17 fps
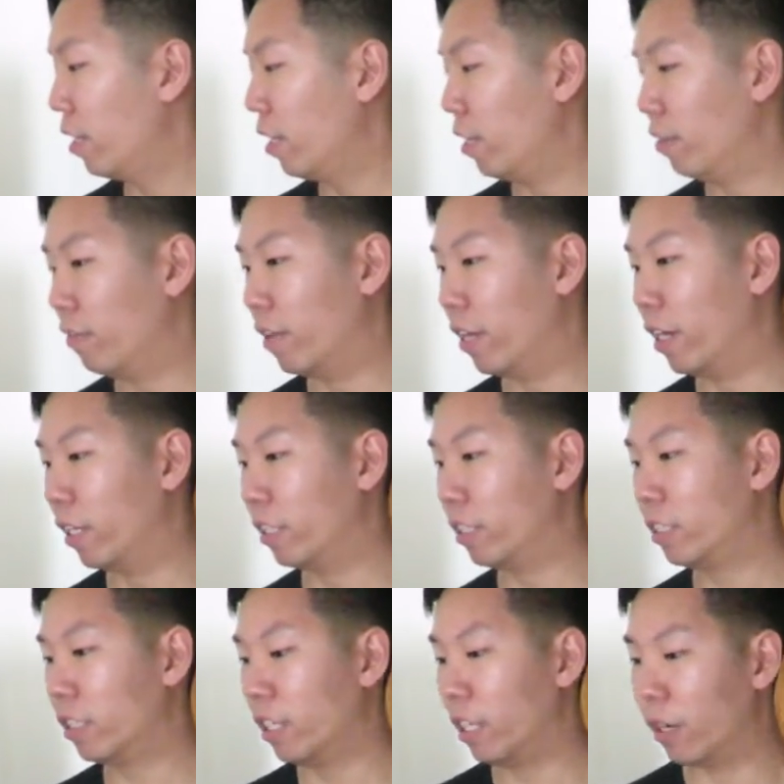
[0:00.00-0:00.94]

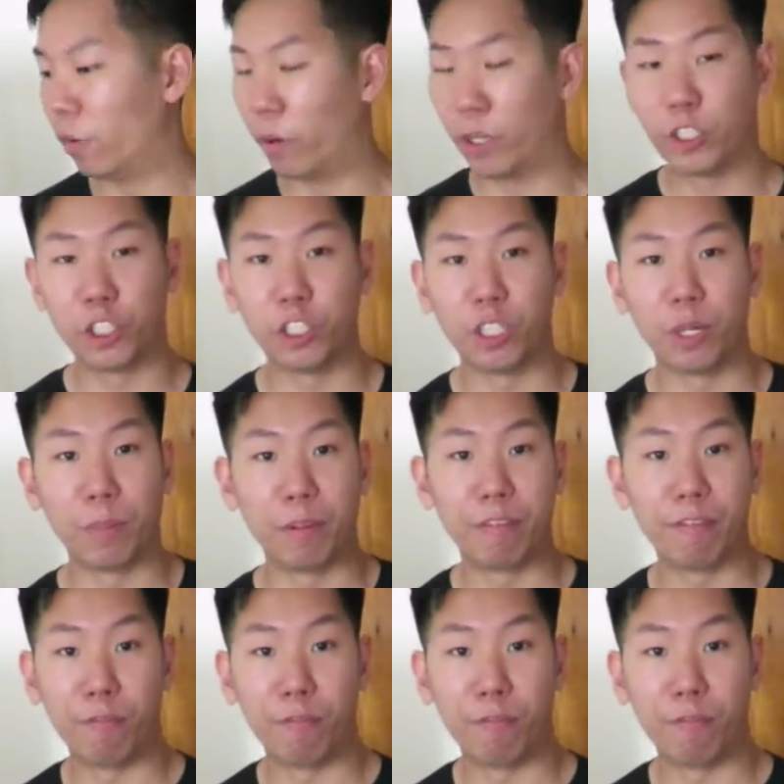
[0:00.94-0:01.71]
the Wing Chun dummy